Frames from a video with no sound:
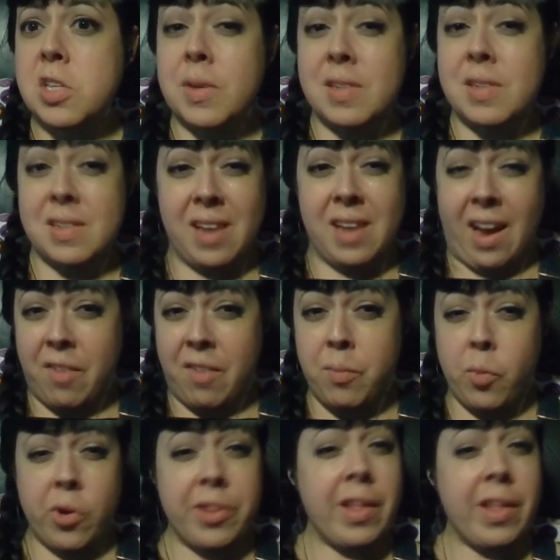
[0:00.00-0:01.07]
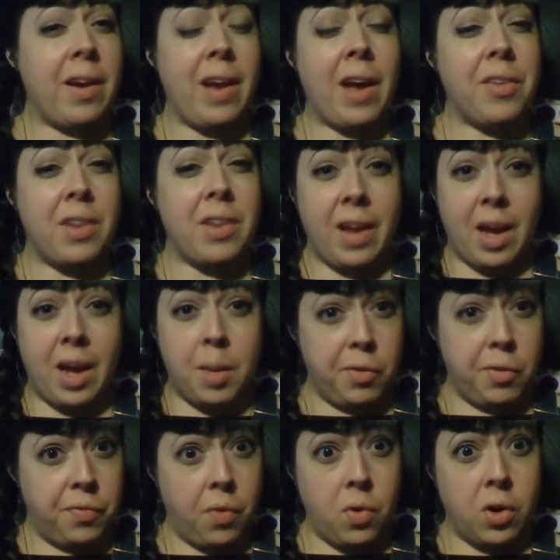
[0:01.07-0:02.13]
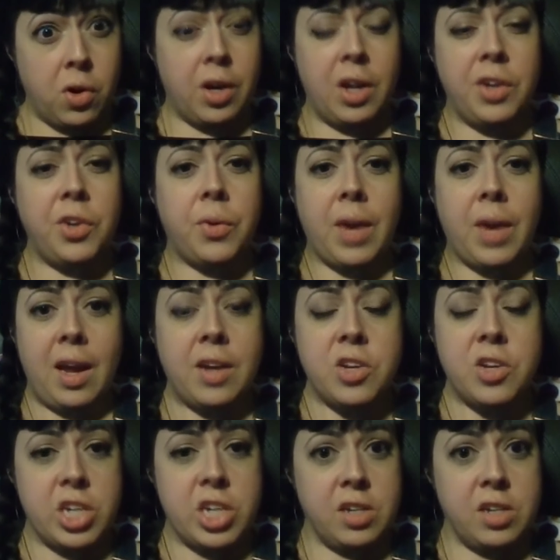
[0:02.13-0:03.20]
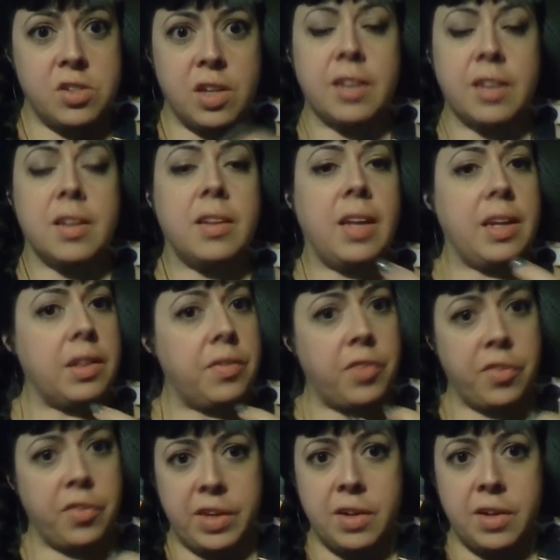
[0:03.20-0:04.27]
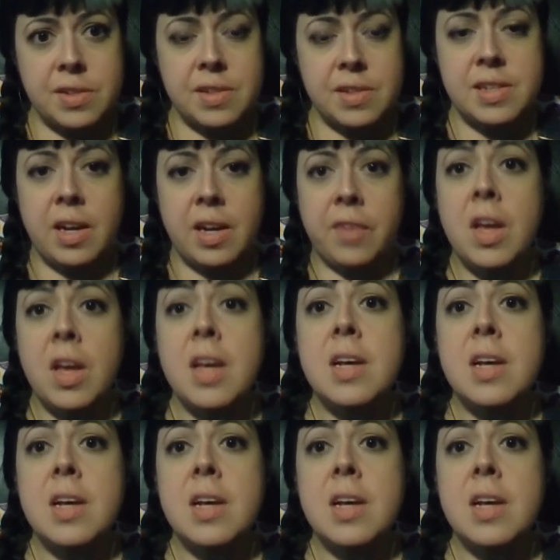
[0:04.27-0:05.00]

so it does have more than now than it had before, and you can change like the length of your videos and stuff.